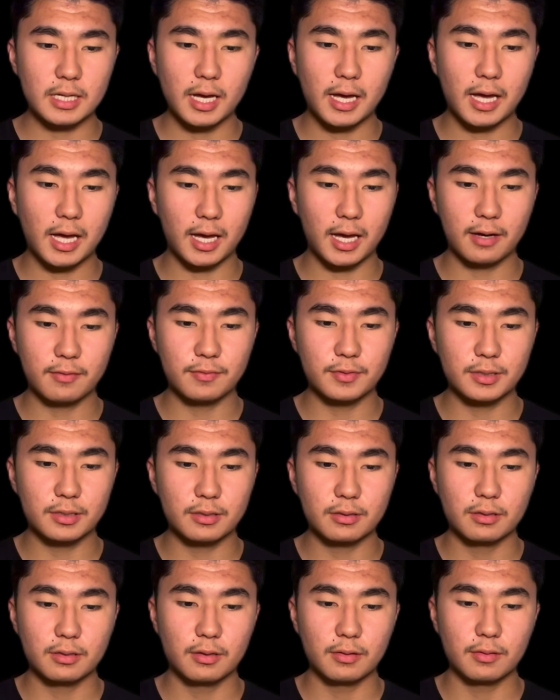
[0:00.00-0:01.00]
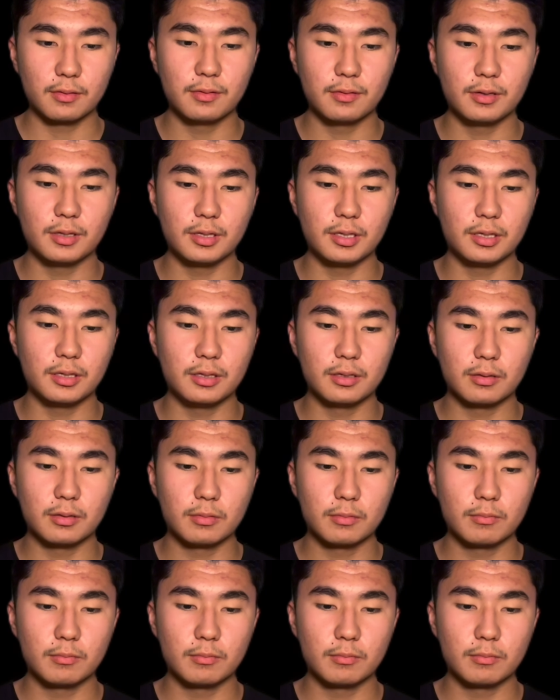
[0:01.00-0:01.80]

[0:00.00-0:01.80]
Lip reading: having the